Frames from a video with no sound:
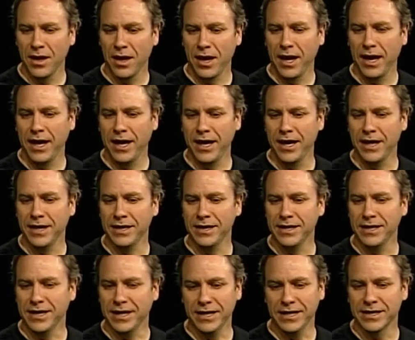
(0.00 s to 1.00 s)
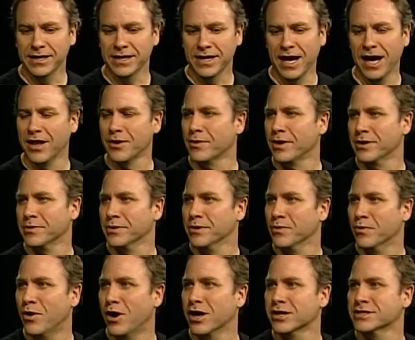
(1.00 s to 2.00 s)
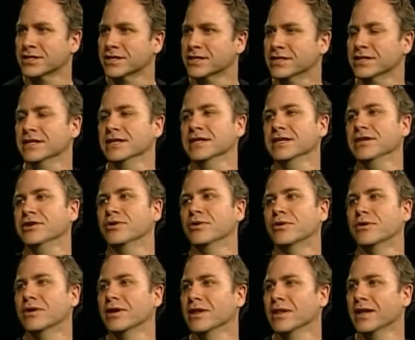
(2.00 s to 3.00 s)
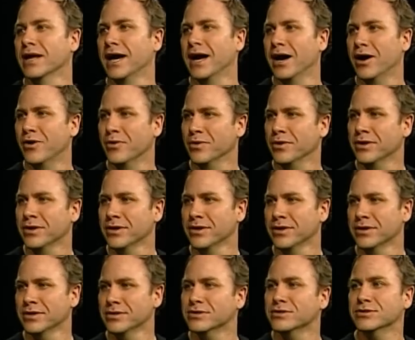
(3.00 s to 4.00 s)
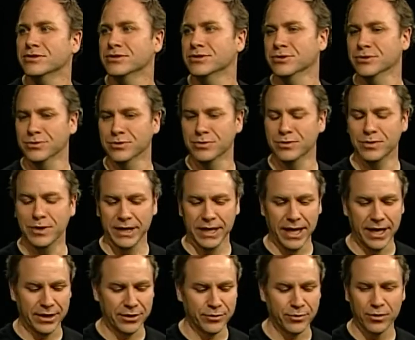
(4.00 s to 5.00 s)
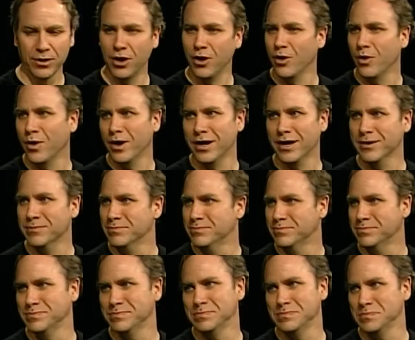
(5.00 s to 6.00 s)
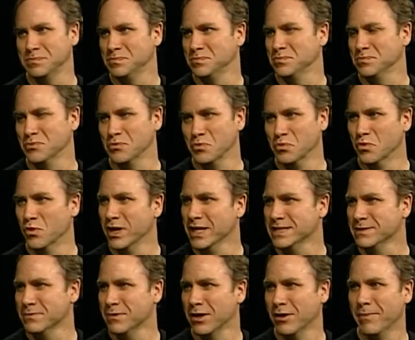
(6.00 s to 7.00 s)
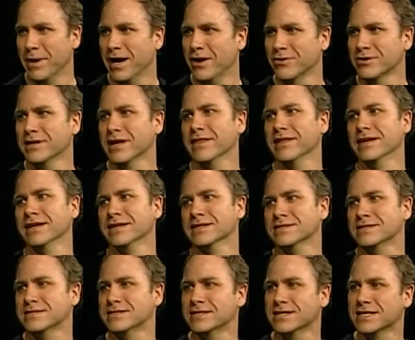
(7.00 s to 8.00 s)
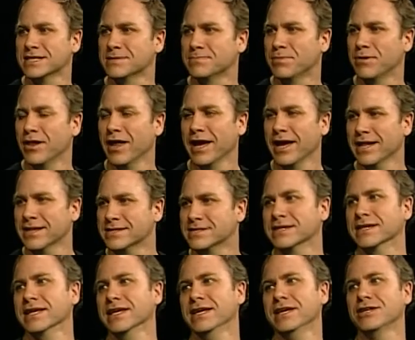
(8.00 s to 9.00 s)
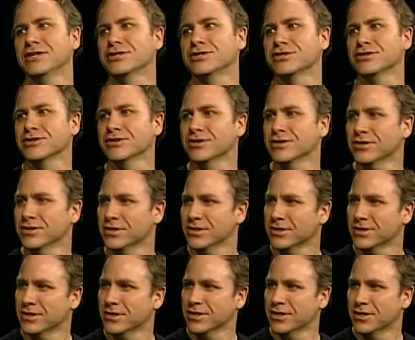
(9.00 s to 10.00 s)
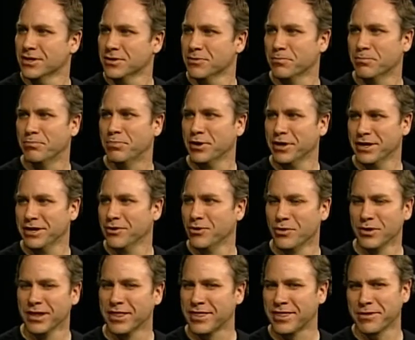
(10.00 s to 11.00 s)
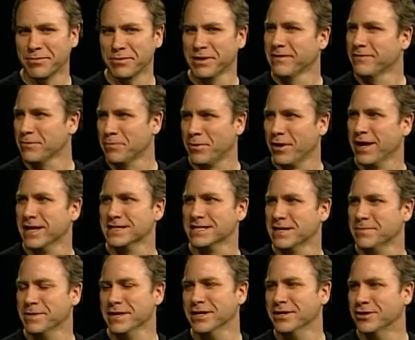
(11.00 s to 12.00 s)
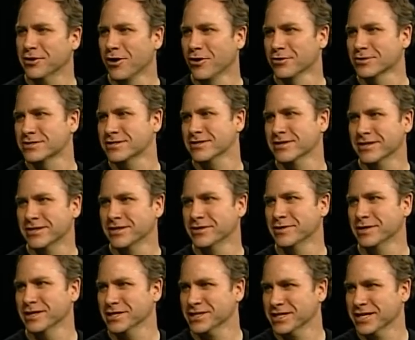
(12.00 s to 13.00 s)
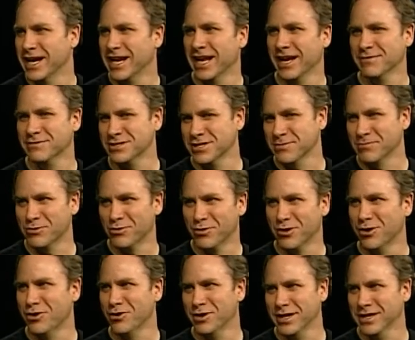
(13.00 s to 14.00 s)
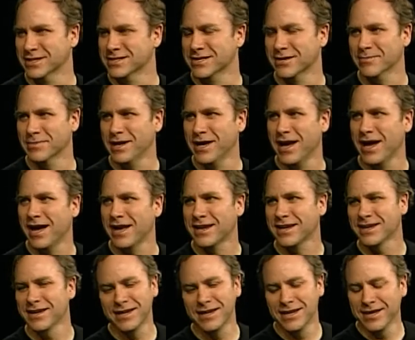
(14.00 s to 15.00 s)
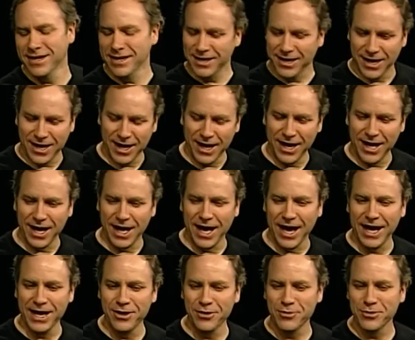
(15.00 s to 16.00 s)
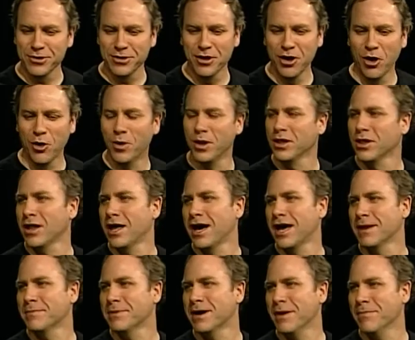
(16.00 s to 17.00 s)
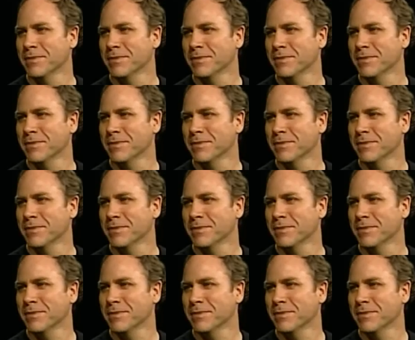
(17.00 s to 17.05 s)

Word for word: and in Colorado and Washington, you're allowed to again grow a reasonable amount. I think it's like six a, plants a of each, but only three of the plants can be adults. So the theory is you got to have some growing and some not. You got to have uh, I don't the... know a lot about